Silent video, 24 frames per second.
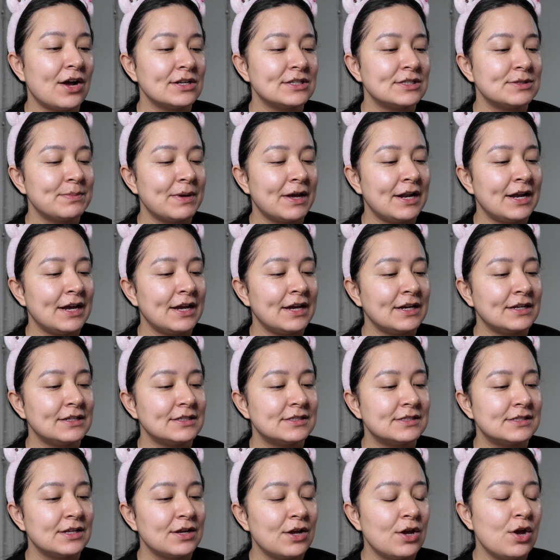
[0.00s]

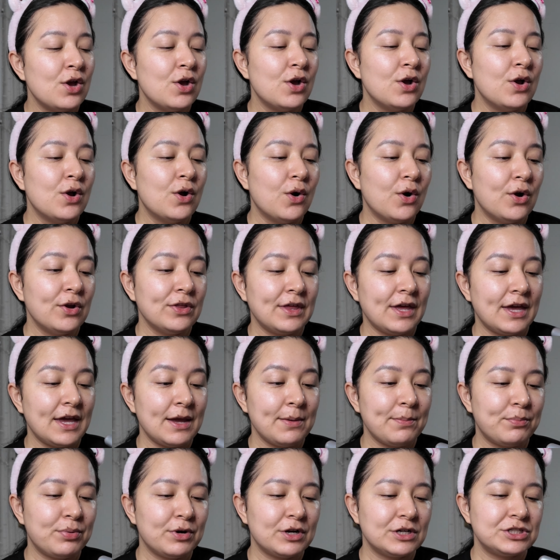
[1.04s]
Cosmetics or the
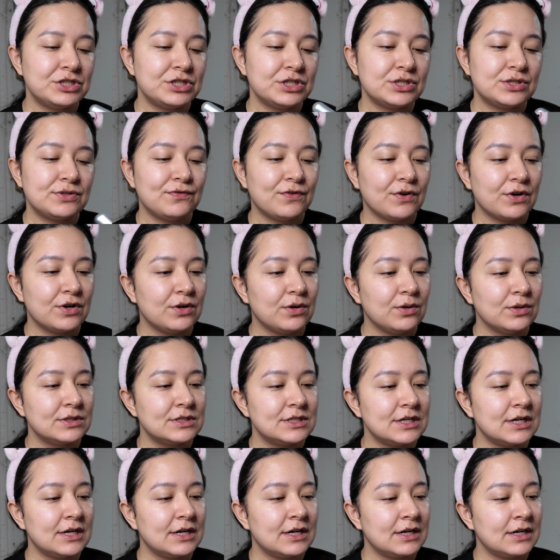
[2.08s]
It brushes for
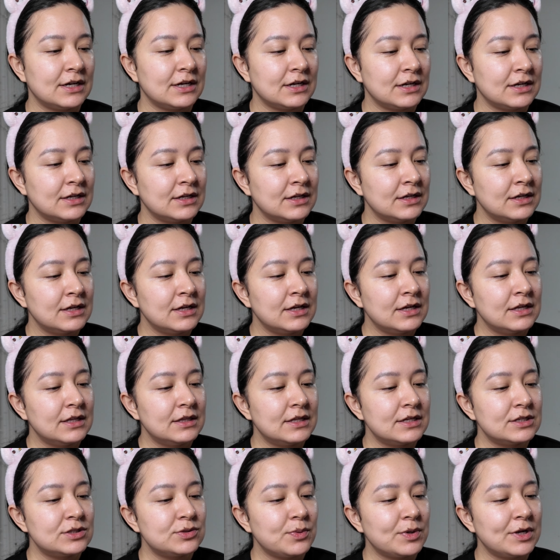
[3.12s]
Ulta.
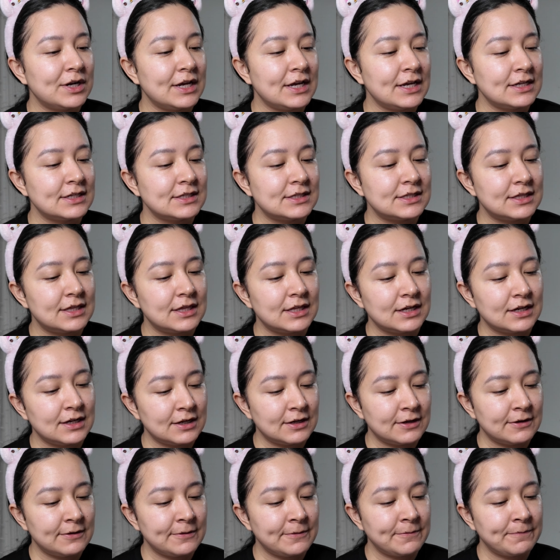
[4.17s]
This one is
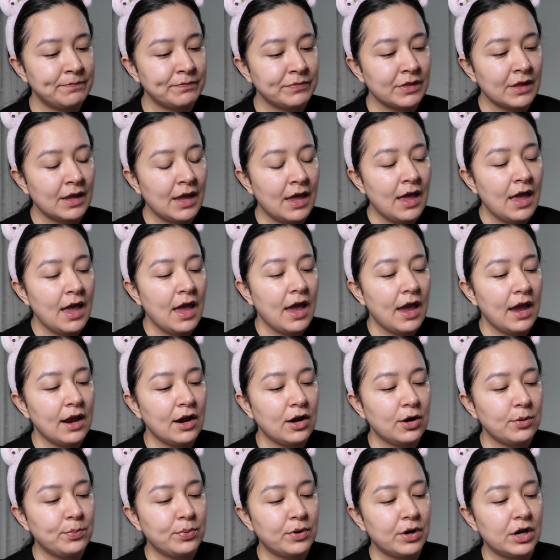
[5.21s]
the
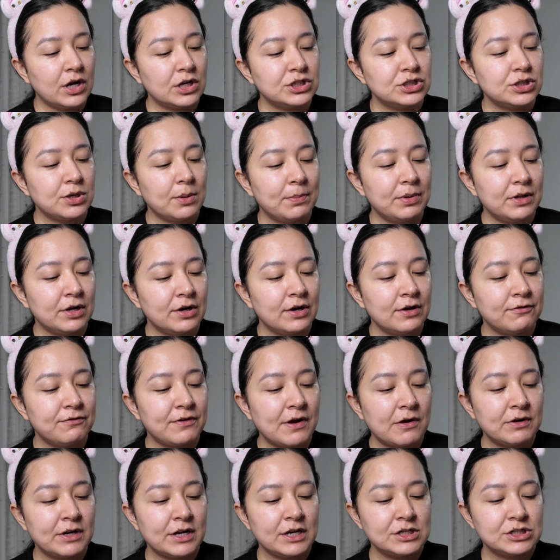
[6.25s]
Airbrush Blurring
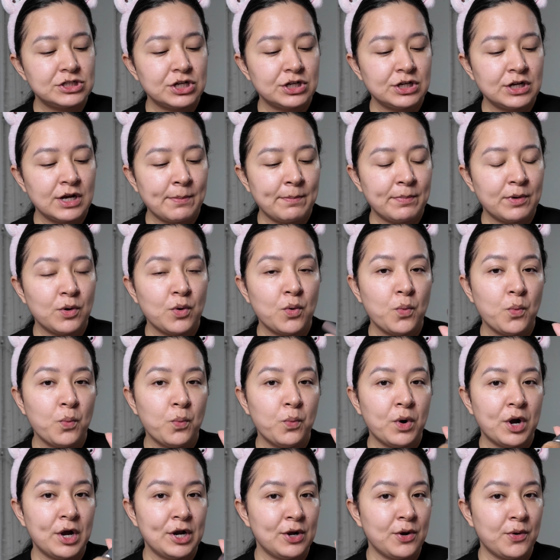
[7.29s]
Foundation number
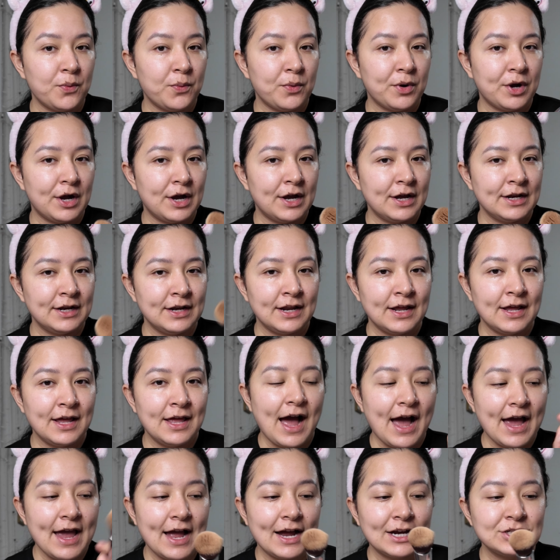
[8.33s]
101.
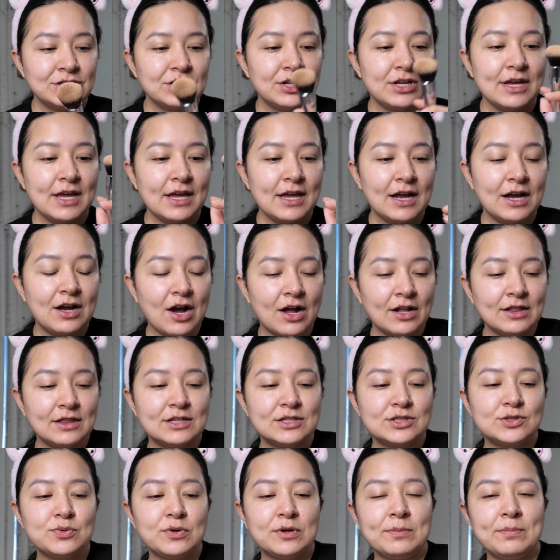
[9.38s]
I actually got
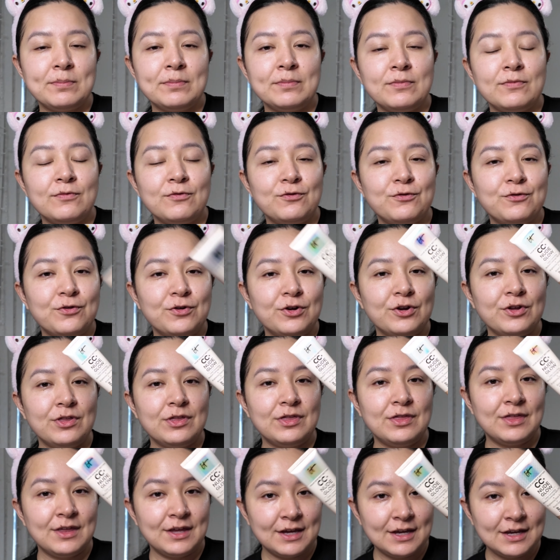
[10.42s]
this one for
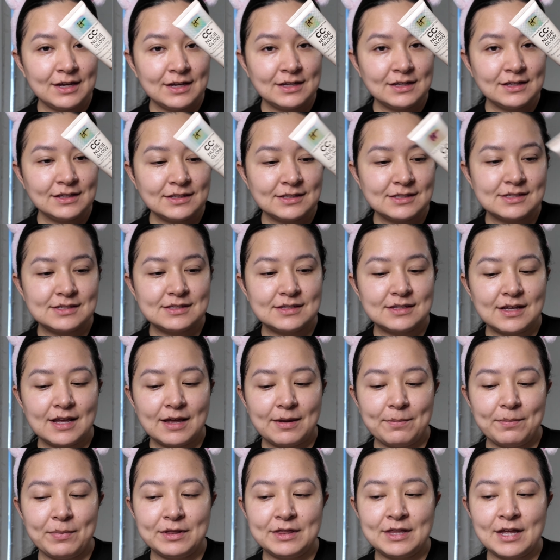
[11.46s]
this,
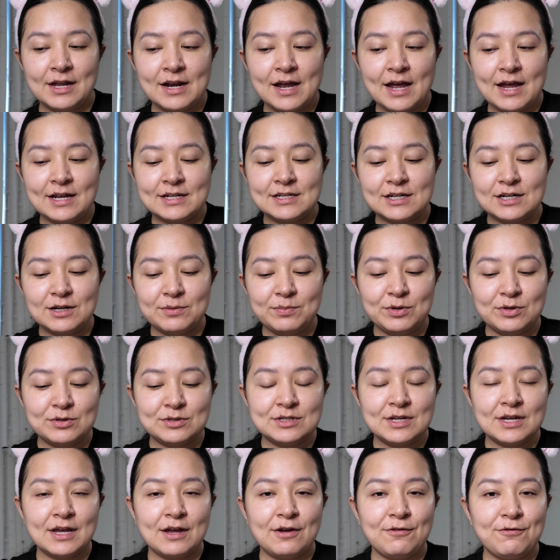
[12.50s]
but then I ended up
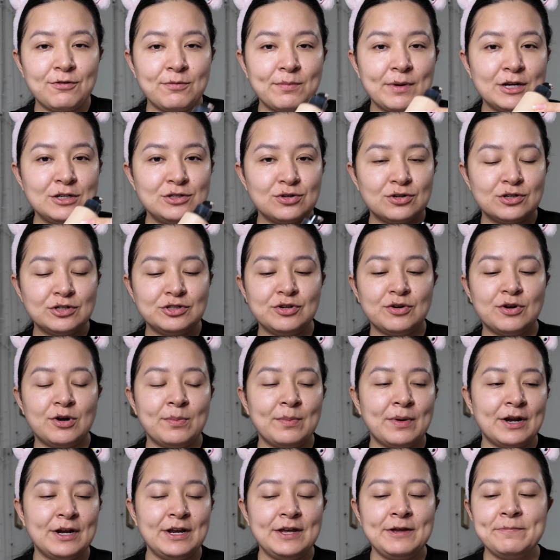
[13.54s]
using it for my Giorgio
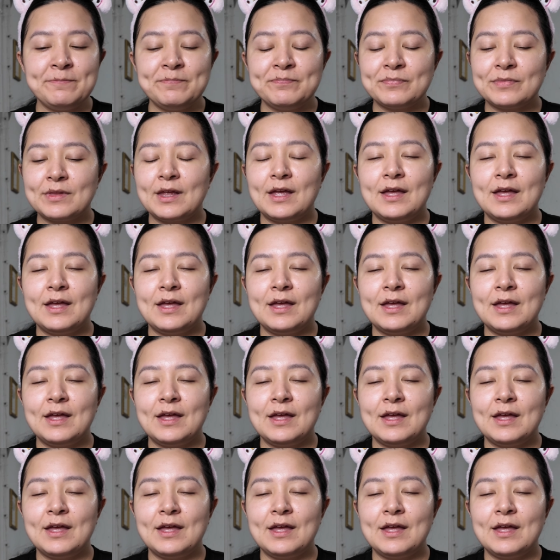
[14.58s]
Armani,